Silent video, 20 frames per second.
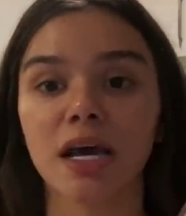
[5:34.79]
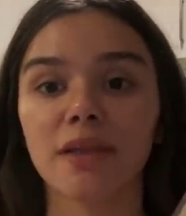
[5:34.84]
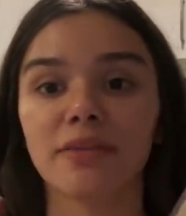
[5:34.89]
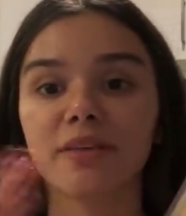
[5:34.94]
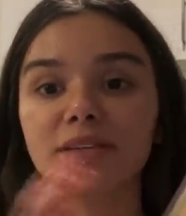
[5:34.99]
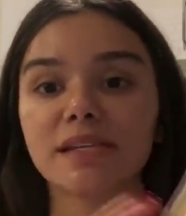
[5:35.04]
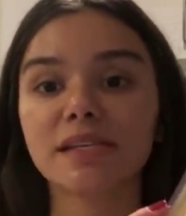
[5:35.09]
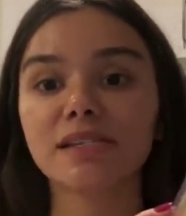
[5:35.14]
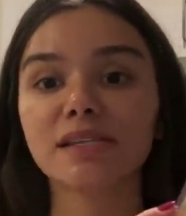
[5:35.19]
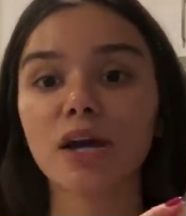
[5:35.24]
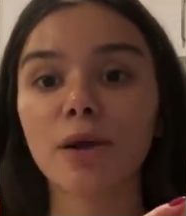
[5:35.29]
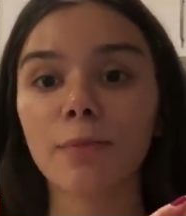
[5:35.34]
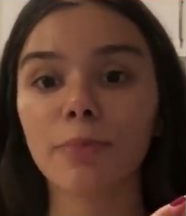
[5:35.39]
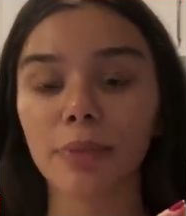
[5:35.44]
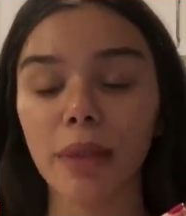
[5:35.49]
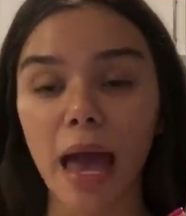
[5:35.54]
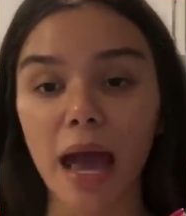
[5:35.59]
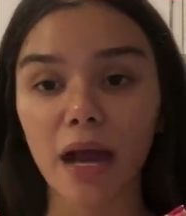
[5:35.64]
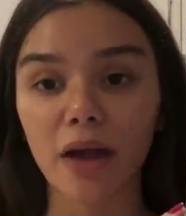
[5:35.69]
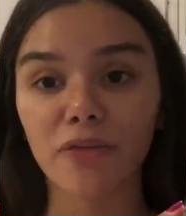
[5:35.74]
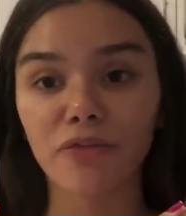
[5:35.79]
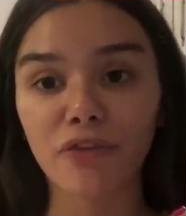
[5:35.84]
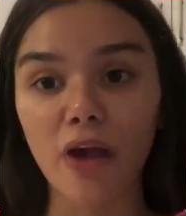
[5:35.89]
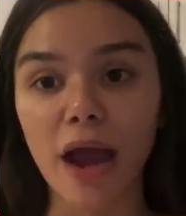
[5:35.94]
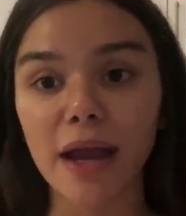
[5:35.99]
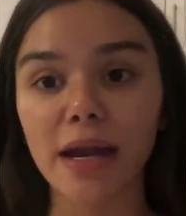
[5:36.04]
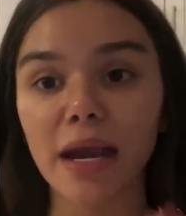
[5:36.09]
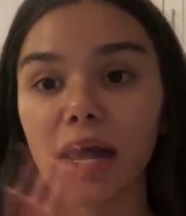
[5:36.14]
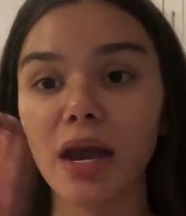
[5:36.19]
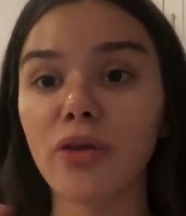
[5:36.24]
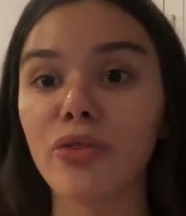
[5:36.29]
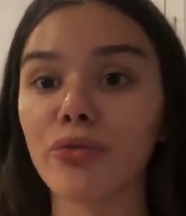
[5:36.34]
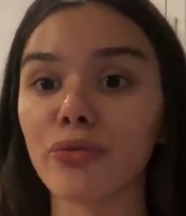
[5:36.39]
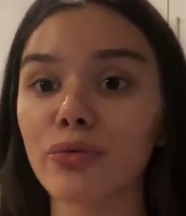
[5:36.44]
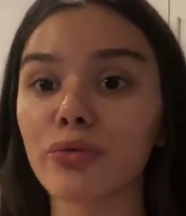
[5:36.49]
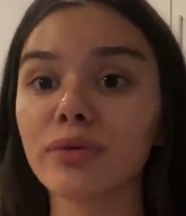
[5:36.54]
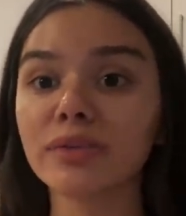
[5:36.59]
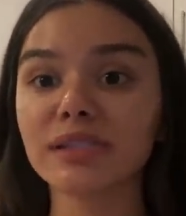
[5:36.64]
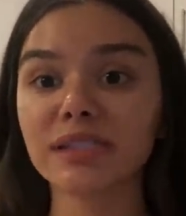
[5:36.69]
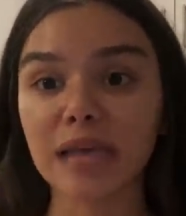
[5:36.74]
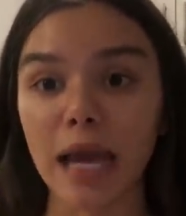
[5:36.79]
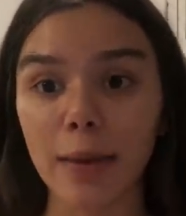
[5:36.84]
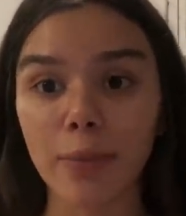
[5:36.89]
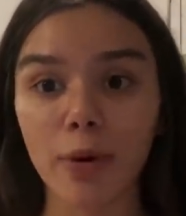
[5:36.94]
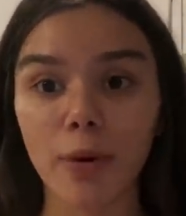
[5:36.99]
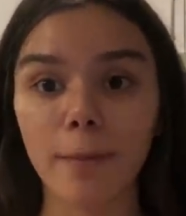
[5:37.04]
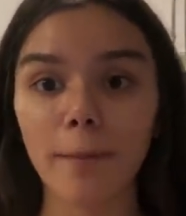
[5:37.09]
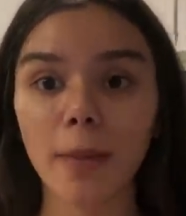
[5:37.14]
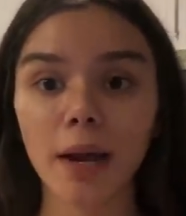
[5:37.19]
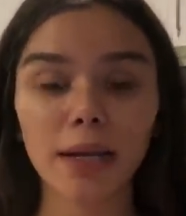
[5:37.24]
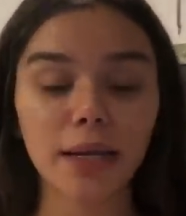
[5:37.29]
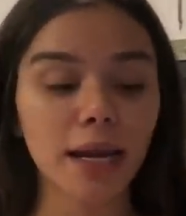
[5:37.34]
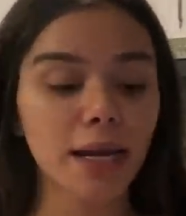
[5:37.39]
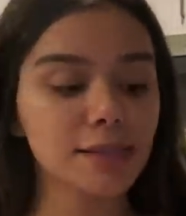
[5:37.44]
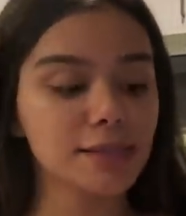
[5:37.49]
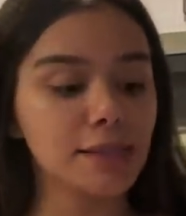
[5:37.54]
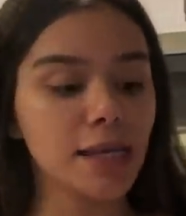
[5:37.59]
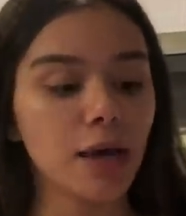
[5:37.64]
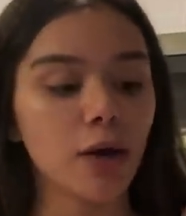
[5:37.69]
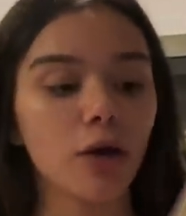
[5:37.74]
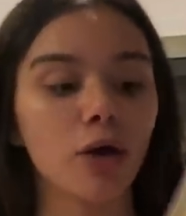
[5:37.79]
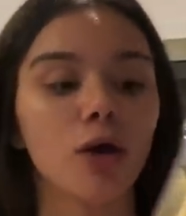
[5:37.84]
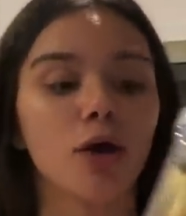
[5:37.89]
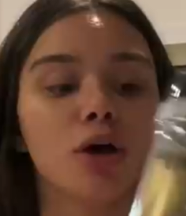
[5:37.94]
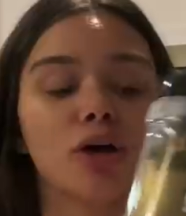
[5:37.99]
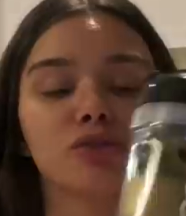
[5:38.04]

This is their Black Friday through Cyber Monday sale.